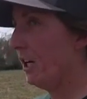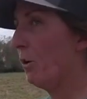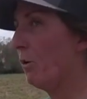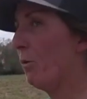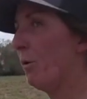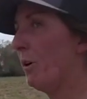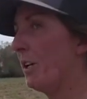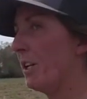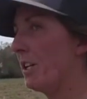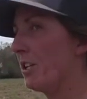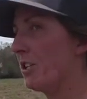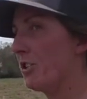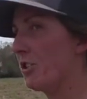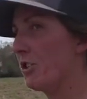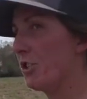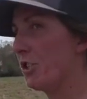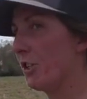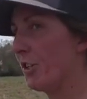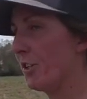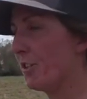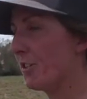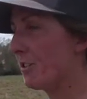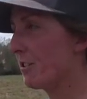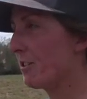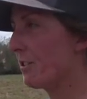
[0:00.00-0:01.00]
When it's
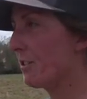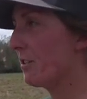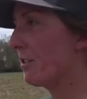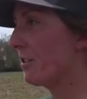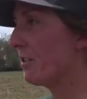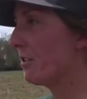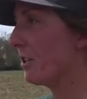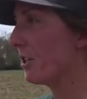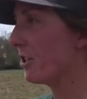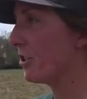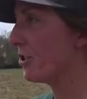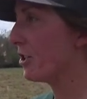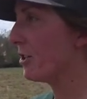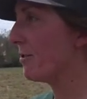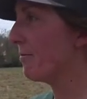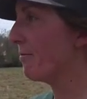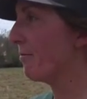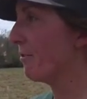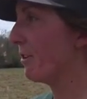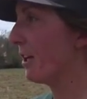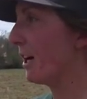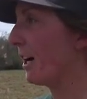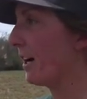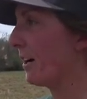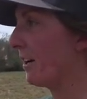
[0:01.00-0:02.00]
just the sheep
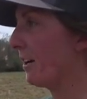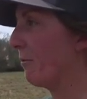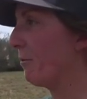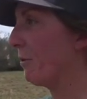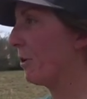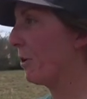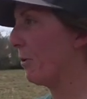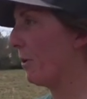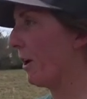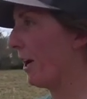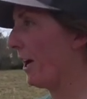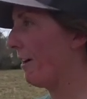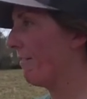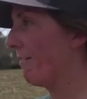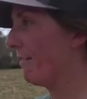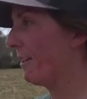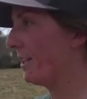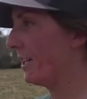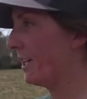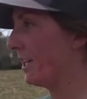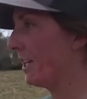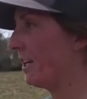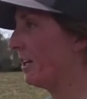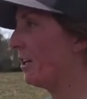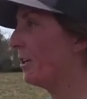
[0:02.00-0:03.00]
flock and we don't have
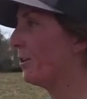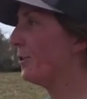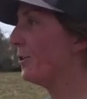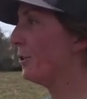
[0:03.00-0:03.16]
any